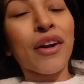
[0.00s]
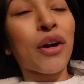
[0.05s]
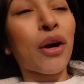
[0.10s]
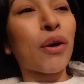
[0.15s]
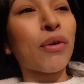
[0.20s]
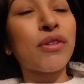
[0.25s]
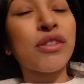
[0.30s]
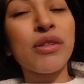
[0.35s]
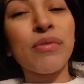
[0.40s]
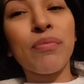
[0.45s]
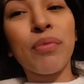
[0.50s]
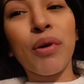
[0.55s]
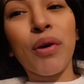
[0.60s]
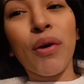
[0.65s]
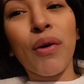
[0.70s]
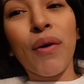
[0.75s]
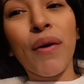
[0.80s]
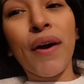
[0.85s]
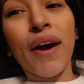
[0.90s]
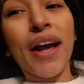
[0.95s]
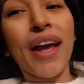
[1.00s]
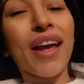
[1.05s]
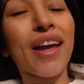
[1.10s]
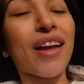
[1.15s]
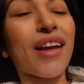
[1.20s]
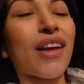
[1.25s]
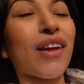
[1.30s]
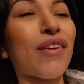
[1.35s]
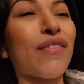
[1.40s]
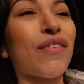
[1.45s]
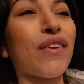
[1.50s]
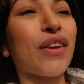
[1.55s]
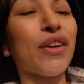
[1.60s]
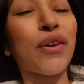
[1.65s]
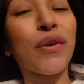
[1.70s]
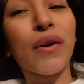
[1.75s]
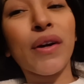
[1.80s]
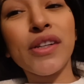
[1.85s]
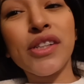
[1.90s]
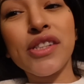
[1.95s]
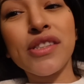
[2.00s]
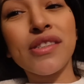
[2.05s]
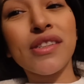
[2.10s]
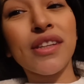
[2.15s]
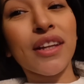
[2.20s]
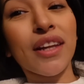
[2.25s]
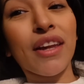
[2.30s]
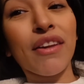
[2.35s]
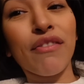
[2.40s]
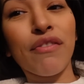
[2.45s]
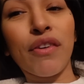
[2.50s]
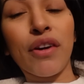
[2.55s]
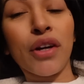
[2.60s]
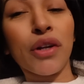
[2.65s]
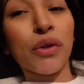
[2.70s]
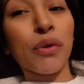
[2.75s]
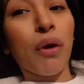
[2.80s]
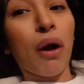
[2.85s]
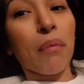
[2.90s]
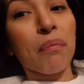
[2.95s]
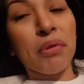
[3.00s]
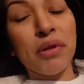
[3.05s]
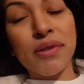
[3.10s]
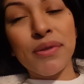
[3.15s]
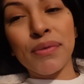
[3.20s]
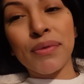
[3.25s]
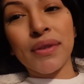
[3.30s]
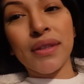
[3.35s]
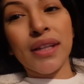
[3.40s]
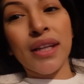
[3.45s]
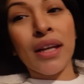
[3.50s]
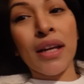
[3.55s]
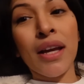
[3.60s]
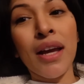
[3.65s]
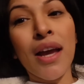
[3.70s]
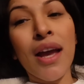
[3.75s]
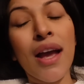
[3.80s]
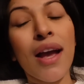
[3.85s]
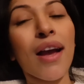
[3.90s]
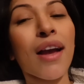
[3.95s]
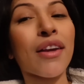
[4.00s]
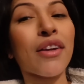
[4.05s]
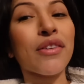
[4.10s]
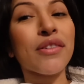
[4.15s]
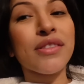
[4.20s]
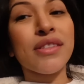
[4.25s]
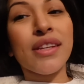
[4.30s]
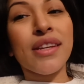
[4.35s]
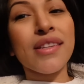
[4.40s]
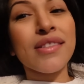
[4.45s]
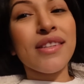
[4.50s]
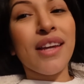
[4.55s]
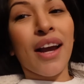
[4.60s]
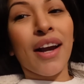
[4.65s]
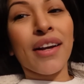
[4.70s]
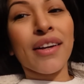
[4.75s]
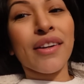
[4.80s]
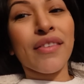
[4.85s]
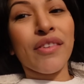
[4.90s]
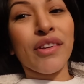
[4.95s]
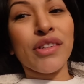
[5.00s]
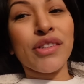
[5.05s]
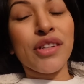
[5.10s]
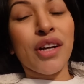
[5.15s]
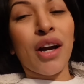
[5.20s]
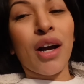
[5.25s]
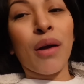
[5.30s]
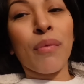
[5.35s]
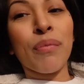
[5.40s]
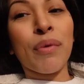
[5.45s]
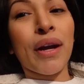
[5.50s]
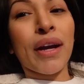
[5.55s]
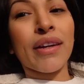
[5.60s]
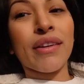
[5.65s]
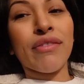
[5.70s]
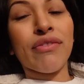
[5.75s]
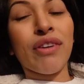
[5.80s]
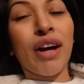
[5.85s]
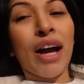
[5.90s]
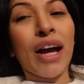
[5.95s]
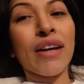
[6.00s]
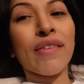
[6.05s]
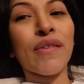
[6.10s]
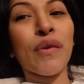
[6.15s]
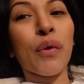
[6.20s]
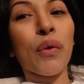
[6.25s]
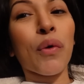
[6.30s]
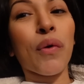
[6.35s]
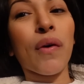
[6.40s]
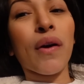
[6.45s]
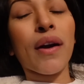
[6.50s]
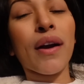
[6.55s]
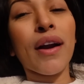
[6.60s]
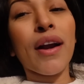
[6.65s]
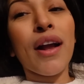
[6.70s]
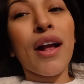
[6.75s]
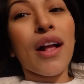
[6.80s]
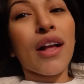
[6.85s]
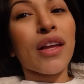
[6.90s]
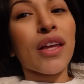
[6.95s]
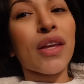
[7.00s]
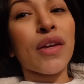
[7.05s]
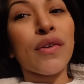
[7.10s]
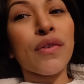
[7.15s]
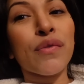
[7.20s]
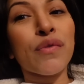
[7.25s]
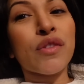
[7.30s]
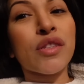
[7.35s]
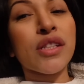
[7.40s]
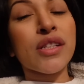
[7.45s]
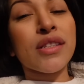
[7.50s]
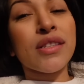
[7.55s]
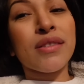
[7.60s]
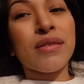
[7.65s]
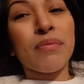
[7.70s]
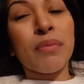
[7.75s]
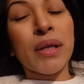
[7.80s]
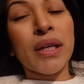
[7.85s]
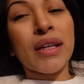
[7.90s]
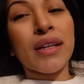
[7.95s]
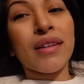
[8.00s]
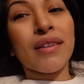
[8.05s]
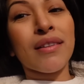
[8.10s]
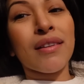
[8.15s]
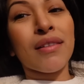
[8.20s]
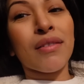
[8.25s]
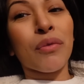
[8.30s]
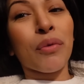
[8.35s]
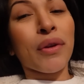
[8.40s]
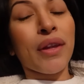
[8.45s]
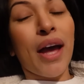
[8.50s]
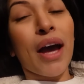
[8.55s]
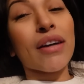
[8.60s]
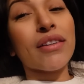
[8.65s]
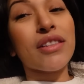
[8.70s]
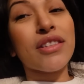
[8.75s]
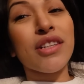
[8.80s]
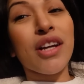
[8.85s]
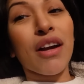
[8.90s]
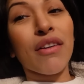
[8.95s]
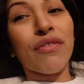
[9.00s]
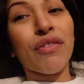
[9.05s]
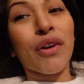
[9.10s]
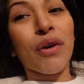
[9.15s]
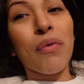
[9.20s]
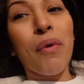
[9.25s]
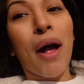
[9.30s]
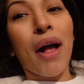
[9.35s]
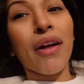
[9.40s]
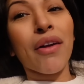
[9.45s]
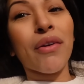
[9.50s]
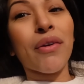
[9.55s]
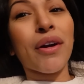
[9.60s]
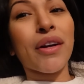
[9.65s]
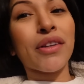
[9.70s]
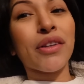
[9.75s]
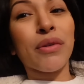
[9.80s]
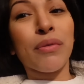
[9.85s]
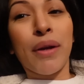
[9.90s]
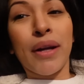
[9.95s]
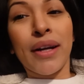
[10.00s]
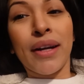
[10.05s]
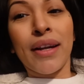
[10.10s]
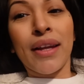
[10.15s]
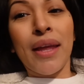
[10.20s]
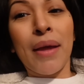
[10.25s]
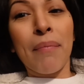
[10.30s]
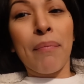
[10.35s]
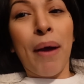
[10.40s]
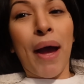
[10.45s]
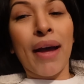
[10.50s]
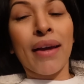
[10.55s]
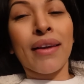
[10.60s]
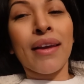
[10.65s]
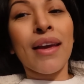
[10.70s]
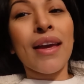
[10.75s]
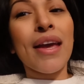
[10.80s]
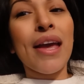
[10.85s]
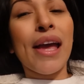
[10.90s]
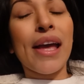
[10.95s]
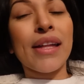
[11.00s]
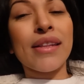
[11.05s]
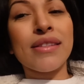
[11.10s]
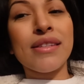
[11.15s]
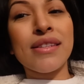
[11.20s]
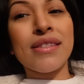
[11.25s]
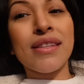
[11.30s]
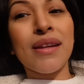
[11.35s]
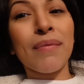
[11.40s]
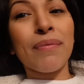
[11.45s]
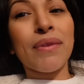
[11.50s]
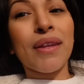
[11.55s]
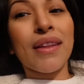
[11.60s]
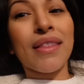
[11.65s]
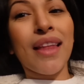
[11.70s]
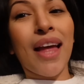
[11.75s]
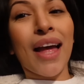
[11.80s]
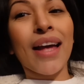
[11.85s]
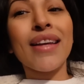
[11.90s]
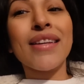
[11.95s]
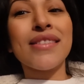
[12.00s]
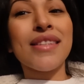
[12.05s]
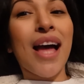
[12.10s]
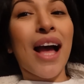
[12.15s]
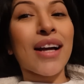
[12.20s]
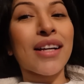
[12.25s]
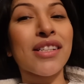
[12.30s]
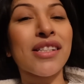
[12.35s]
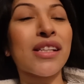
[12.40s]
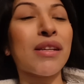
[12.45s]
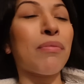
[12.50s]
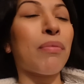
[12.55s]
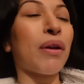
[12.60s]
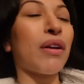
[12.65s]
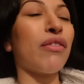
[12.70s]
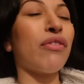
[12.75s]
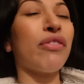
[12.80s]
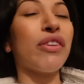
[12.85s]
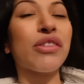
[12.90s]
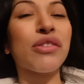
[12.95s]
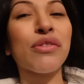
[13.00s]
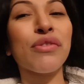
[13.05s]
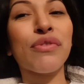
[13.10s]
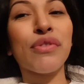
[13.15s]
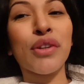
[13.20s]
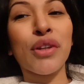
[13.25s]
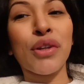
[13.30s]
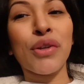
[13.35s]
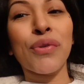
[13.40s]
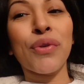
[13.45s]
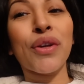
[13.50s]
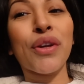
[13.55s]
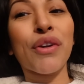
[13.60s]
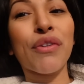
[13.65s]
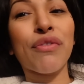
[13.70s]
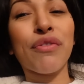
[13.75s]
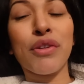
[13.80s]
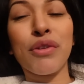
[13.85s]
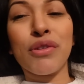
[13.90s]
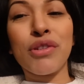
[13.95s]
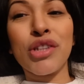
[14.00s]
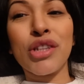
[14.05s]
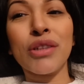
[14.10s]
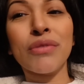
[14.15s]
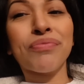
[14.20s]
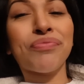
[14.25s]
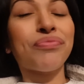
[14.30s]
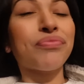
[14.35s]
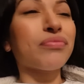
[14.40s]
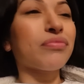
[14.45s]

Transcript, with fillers: coachable, if you're just looking for a new opportunity and you're sick and tired of your job, nine to five, or you've just been without a job for a while and you're ready to get back into something that is actually beneficial for you in your future,